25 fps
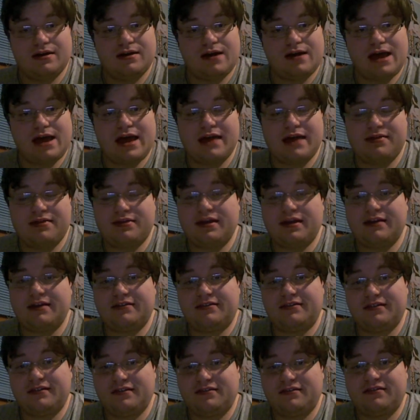And like
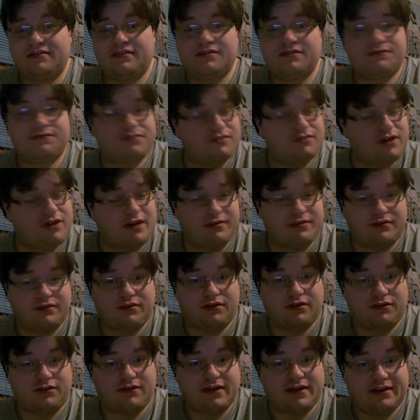seriously, throughout this
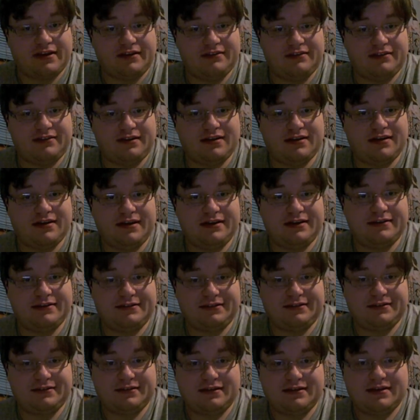whole fucking
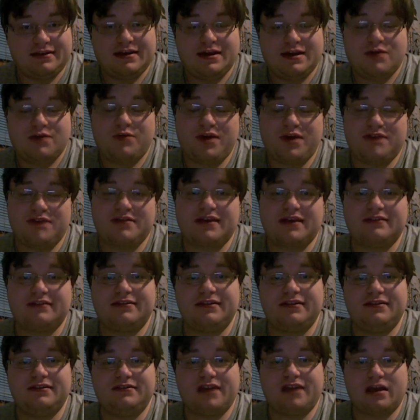series, we have not
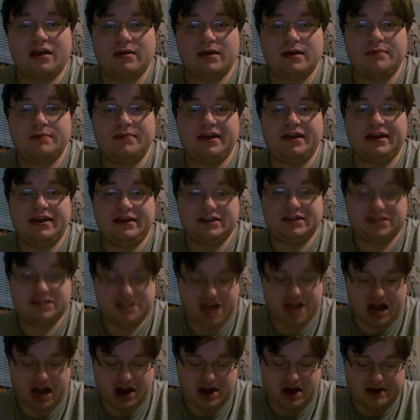seen Jeremy being
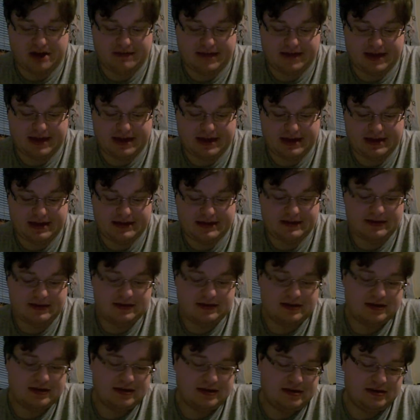Jeremy.
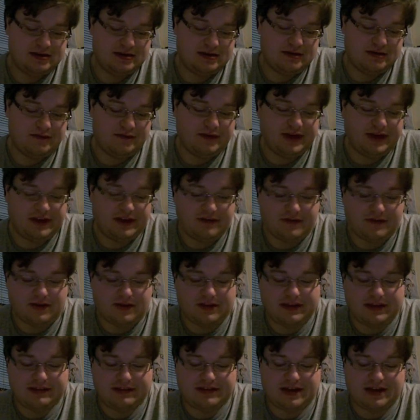We've
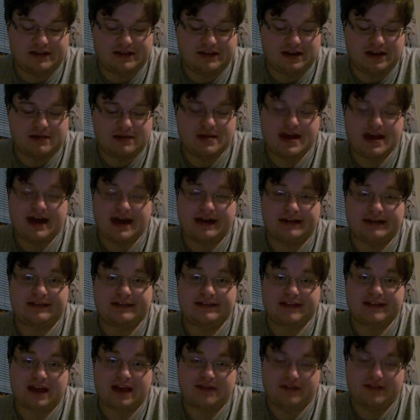only saw Jeremy
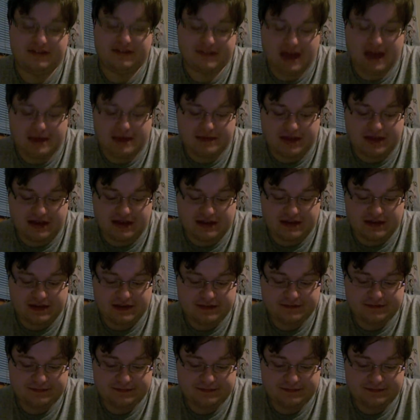as Stephanie's lapdog.